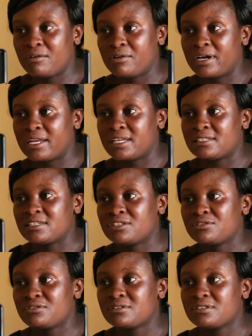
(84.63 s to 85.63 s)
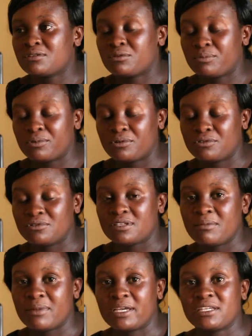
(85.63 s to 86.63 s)
organizations or
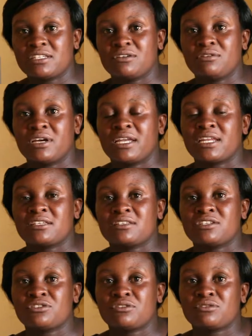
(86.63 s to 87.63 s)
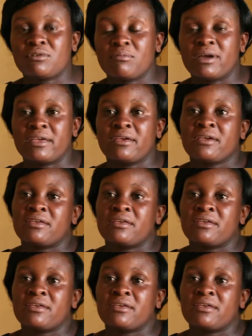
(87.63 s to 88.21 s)
producer marketing organizations whereby